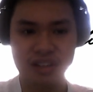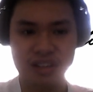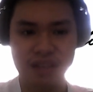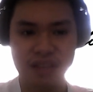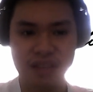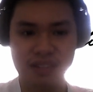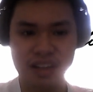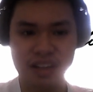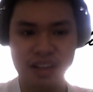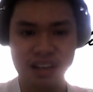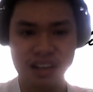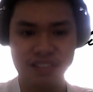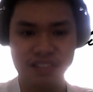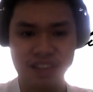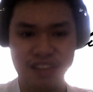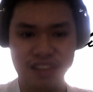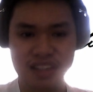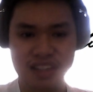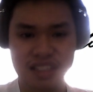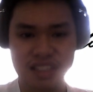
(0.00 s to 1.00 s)
neighboring
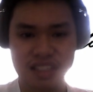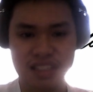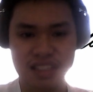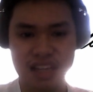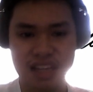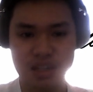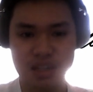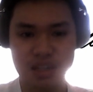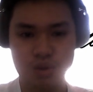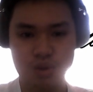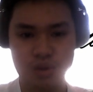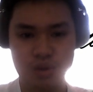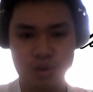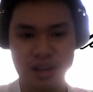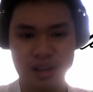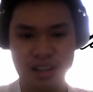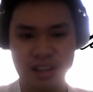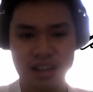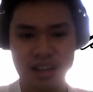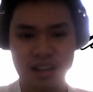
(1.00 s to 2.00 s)
interface is set to
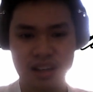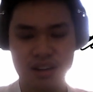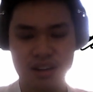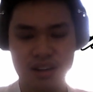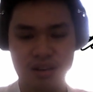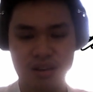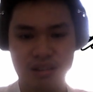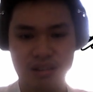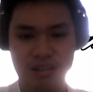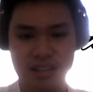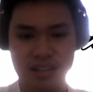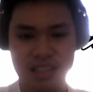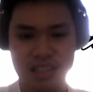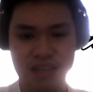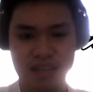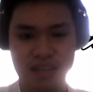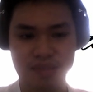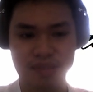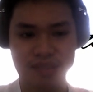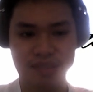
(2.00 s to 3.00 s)
trunk or
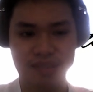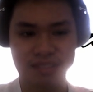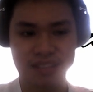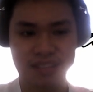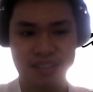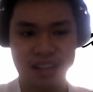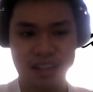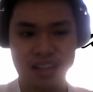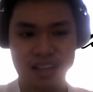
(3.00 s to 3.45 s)
desirable mode.